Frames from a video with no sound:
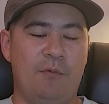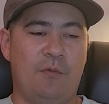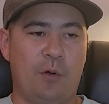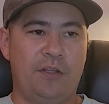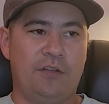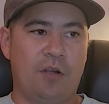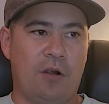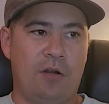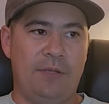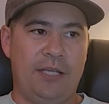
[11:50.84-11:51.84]
for this
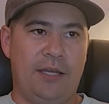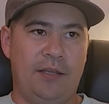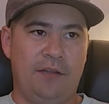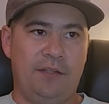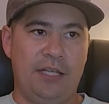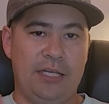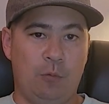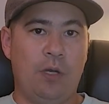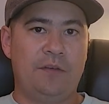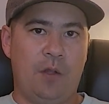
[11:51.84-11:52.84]
car because
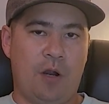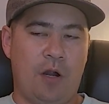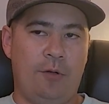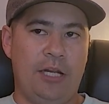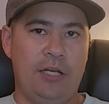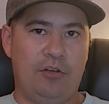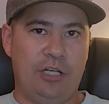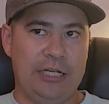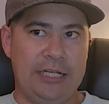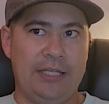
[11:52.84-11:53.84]
it was the Carbon
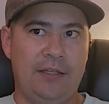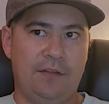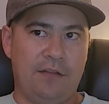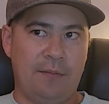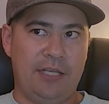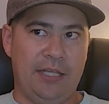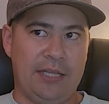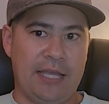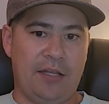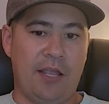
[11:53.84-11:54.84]
Edition and is something
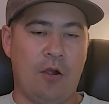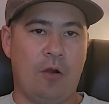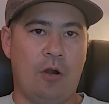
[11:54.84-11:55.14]
that they